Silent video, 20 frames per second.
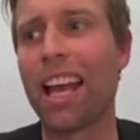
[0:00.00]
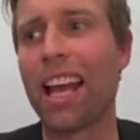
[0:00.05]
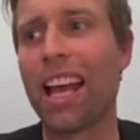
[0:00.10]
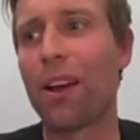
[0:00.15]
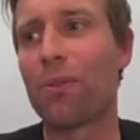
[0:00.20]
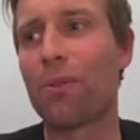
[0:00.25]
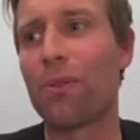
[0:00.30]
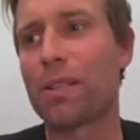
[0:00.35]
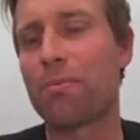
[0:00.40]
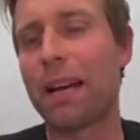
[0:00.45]

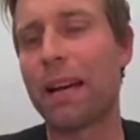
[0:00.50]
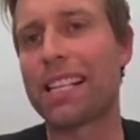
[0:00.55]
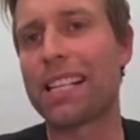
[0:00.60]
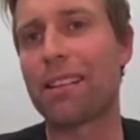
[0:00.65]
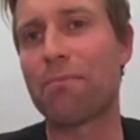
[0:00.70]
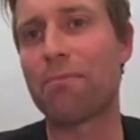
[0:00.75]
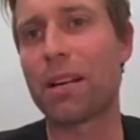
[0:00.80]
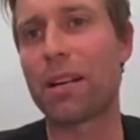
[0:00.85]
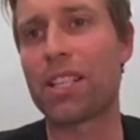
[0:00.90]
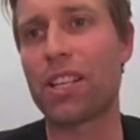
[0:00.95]
which makes
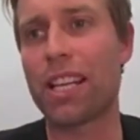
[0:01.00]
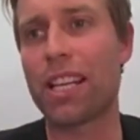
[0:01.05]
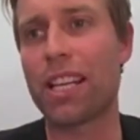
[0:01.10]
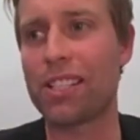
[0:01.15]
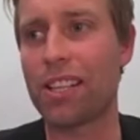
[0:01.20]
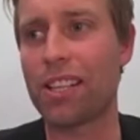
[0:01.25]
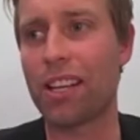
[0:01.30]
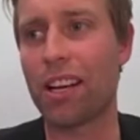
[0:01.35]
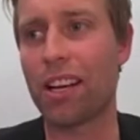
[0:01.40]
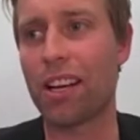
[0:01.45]
it much
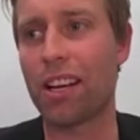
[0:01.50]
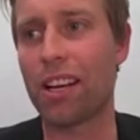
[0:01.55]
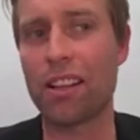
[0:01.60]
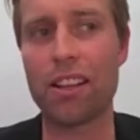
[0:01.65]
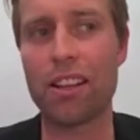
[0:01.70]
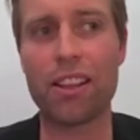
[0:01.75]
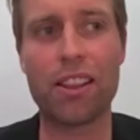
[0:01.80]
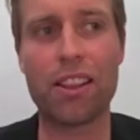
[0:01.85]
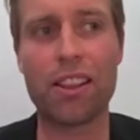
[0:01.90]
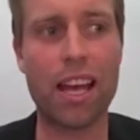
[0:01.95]
easier
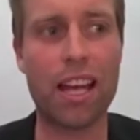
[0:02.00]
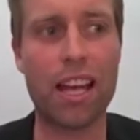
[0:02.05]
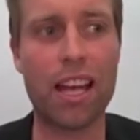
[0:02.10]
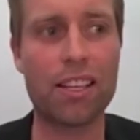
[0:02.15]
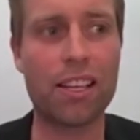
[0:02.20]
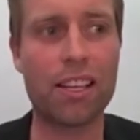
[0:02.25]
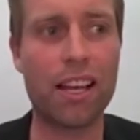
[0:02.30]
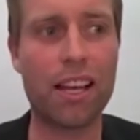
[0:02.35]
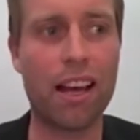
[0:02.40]
than